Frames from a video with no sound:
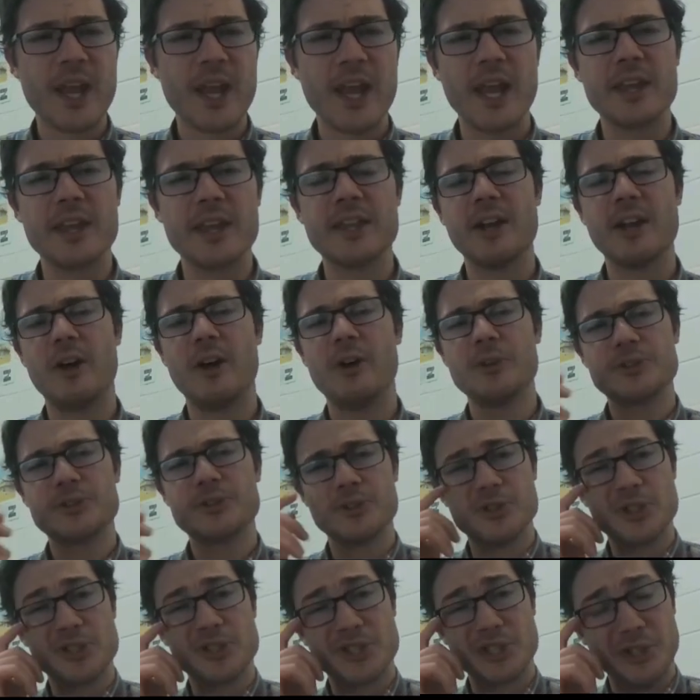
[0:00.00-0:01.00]
And then
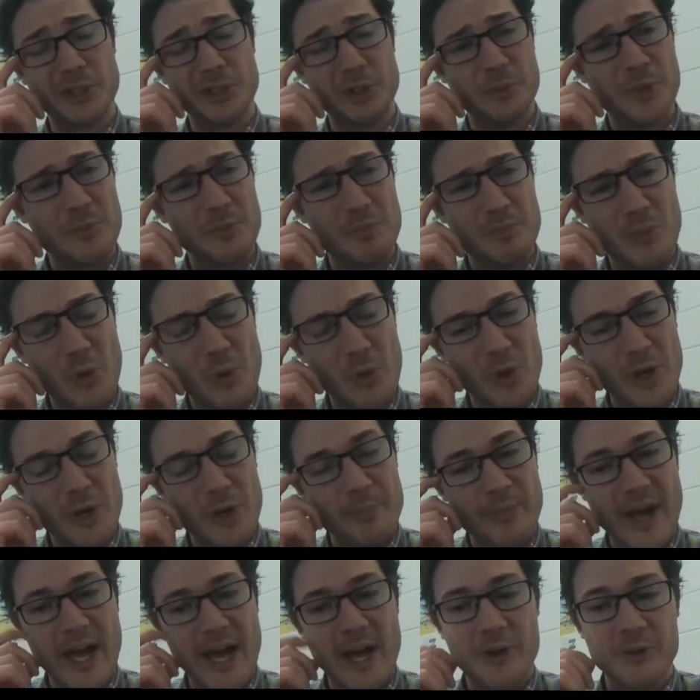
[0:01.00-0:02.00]
also just a little bit more
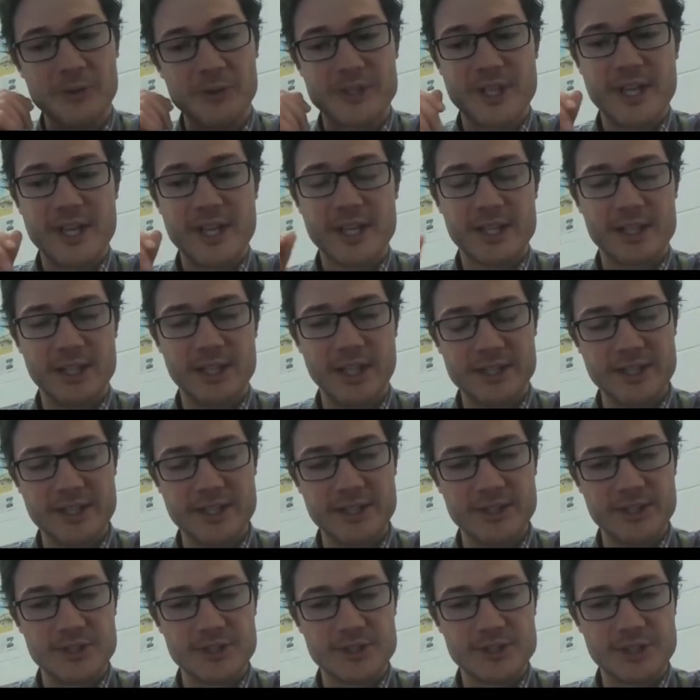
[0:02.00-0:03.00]
about
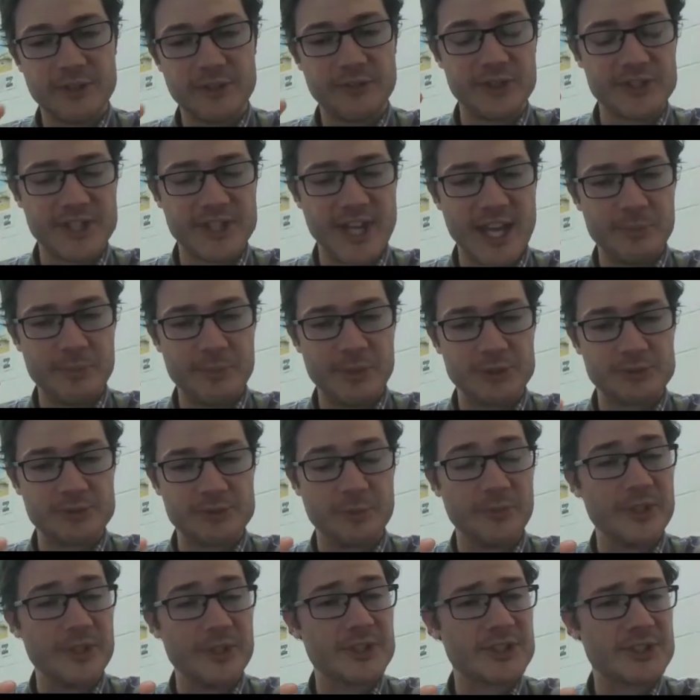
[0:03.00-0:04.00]
collecting surface samples
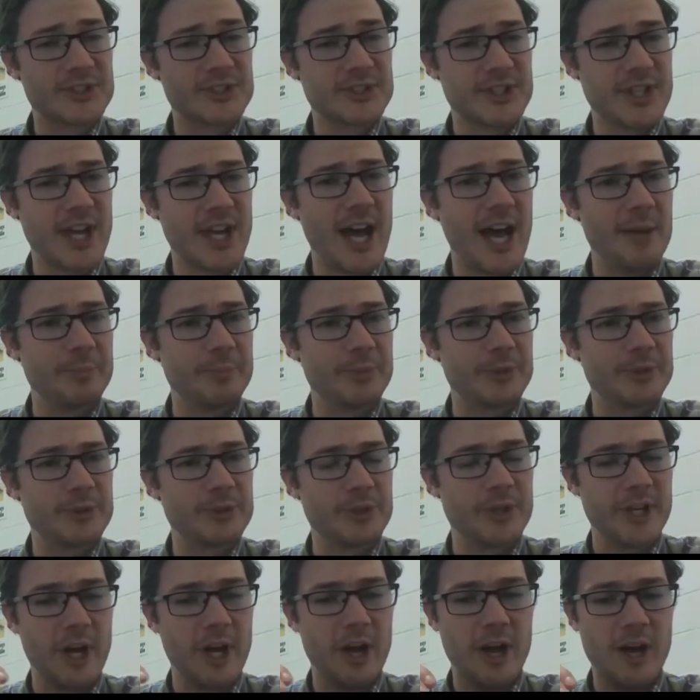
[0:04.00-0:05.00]
from this top
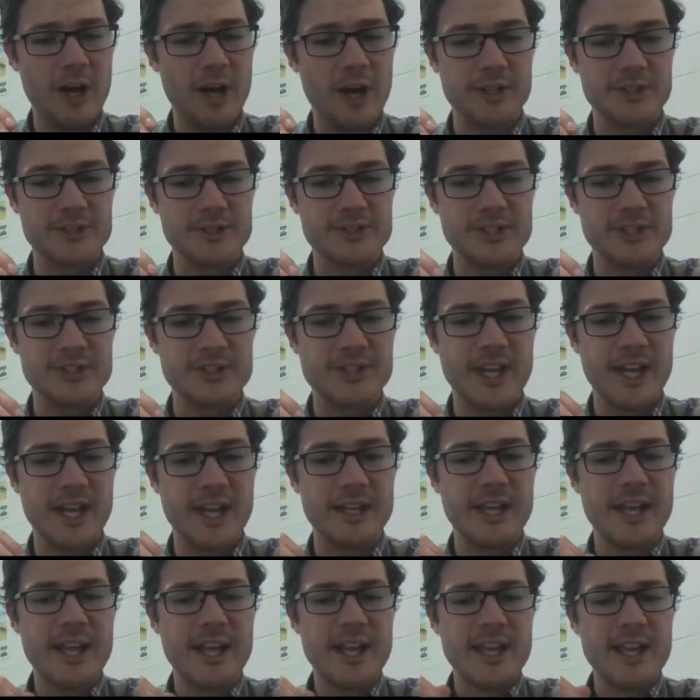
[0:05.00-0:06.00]
during August is
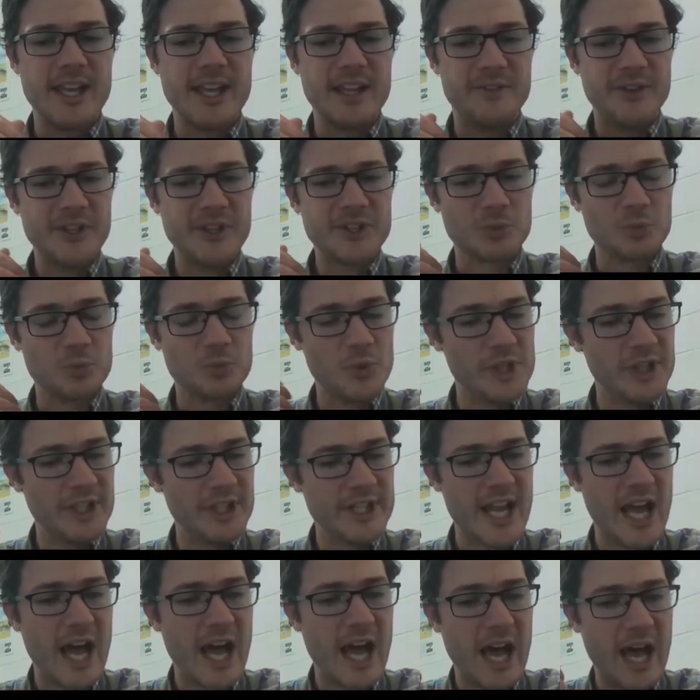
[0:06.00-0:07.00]
that if it's
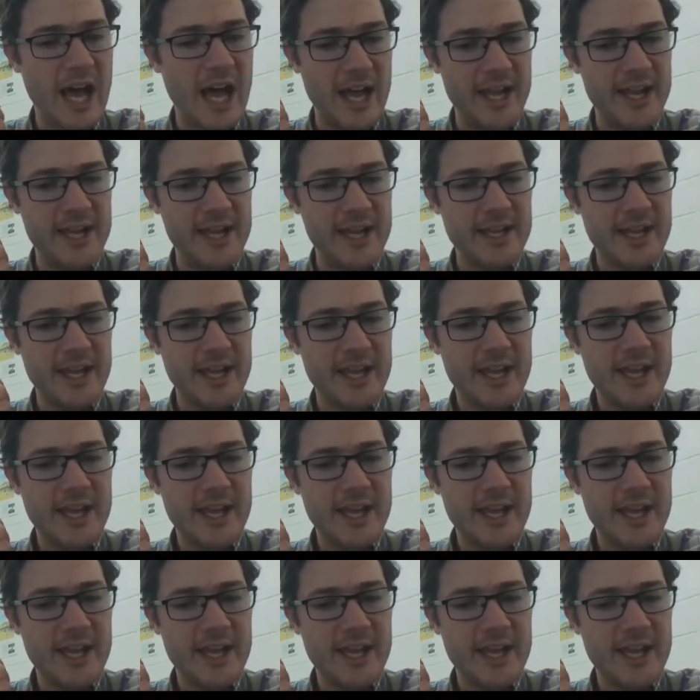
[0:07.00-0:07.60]
really high,